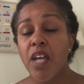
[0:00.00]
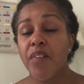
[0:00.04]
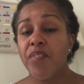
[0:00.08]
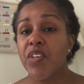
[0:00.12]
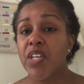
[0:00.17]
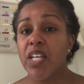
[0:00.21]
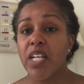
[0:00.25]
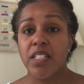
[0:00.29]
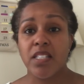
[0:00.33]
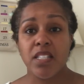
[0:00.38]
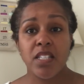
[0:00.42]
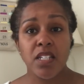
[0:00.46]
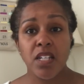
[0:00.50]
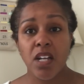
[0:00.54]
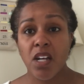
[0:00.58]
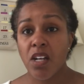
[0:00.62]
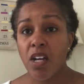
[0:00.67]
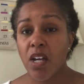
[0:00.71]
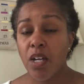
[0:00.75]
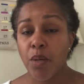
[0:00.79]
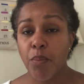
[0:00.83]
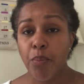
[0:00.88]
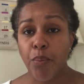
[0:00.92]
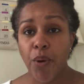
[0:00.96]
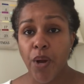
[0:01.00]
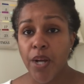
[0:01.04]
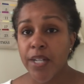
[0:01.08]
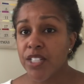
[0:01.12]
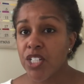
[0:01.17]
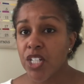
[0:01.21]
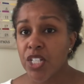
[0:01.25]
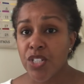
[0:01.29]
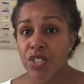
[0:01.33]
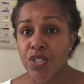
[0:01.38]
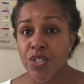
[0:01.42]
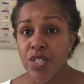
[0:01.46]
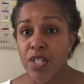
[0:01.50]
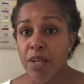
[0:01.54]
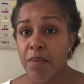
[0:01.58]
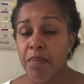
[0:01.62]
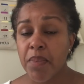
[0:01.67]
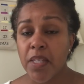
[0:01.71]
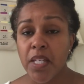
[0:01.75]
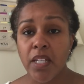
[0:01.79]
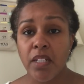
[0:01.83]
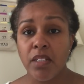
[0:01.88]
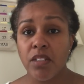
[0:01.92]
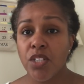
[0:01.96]
if you get stuck on a project or
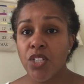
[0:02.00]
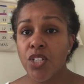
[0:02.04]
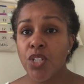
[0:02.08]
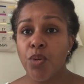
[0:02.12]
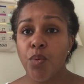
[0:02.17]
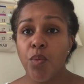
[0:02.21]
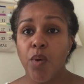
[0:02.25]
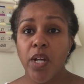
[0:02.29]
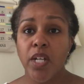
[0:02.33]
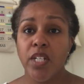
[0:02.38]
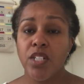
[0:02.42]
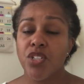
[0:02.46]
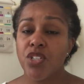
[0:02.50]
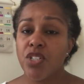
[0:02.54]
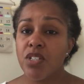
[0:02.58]
something, you know what?